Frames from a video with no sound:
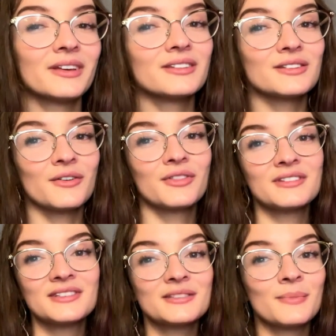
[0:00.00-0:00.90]
So
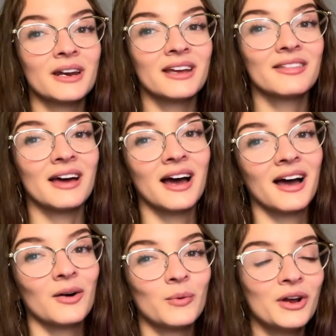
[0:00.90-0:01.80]
this is money
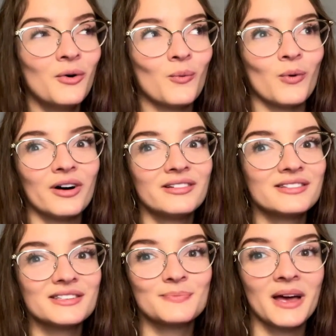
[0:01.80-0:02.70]
that we don't want
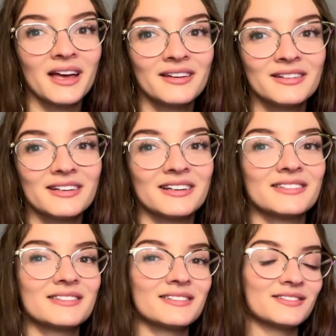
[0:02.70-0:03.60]
to spend.
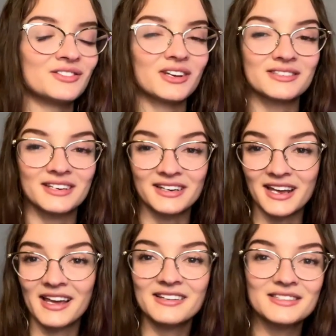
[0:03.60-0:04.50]
It's just in
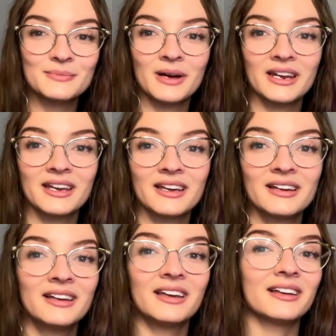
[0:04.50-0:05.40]
case
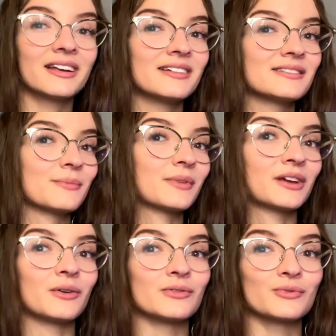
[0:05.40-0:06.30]
money. In case something
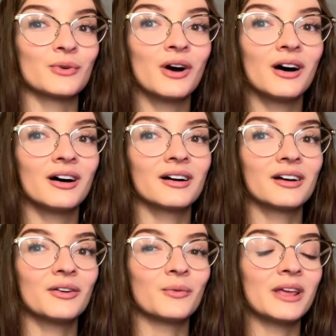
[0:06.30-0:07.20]
goes
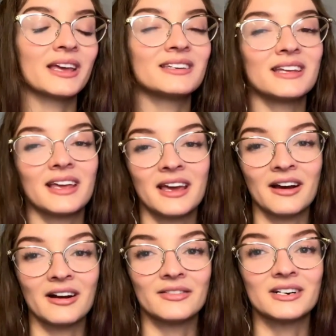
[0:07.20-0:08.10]
wrong, we can take
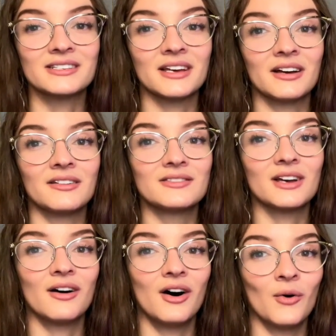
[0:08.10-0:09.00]
care of ourselves
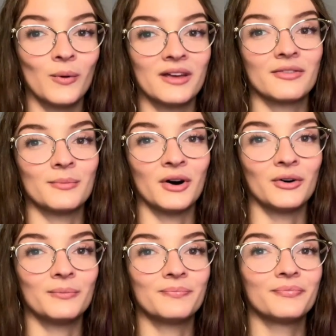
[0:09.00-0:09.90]
away from
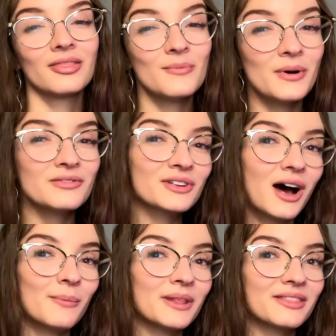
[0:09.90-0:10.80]
home. The most
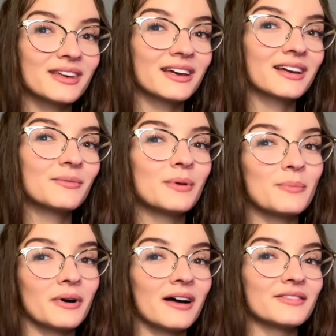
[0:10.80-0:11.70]
common thing
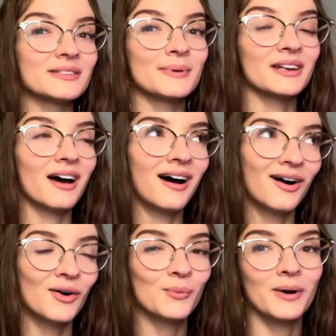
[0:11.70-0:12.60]
people have to spend
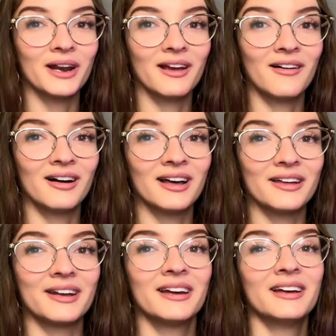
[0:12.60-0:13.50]
money
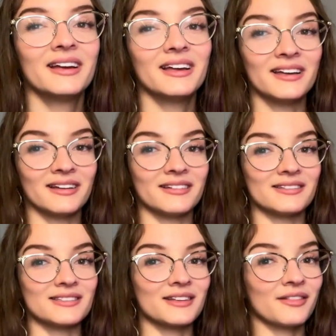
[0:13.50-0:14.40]
on
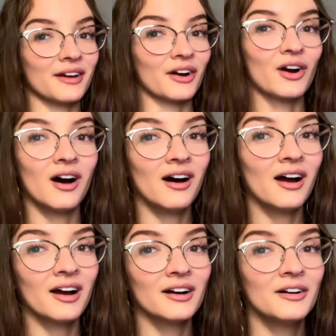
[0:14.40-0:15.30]
is their
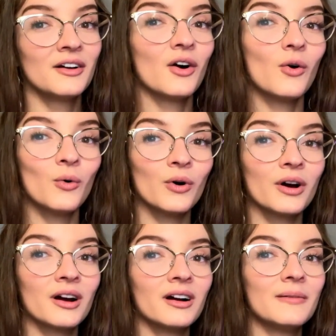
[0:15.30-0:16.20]
car
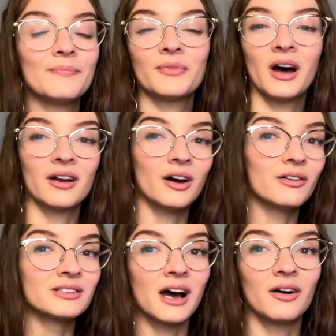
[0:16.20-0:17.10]
or on a
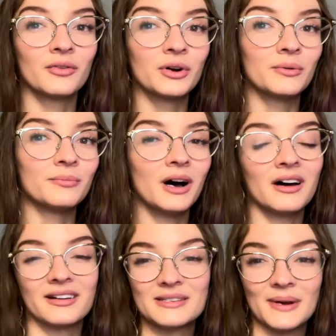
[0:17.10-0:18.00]
hotel room
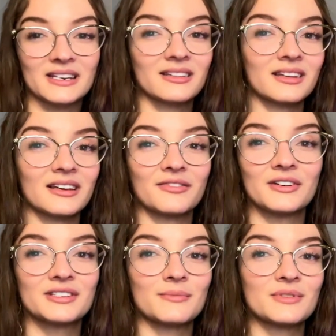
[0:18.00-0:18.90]
unexpectedly
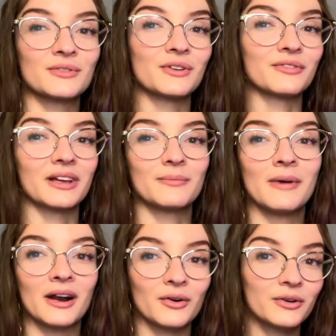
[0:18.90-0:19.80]
for some sort of like
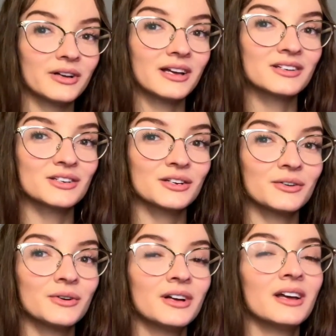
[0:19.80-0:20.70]
medical
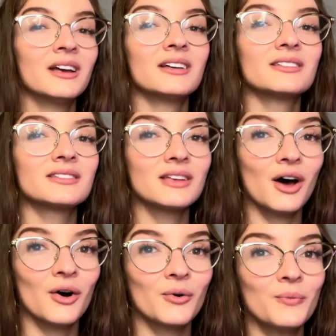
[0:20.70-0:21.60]
issue.
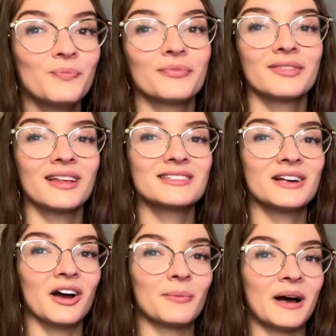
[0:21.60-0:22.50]
So let's
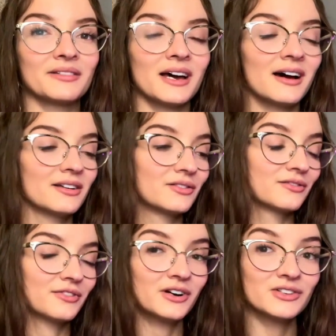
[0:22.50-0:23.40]
talk about that.
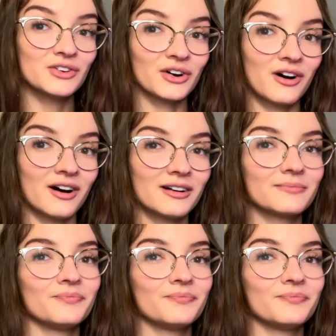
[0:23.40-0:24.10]
First, your car.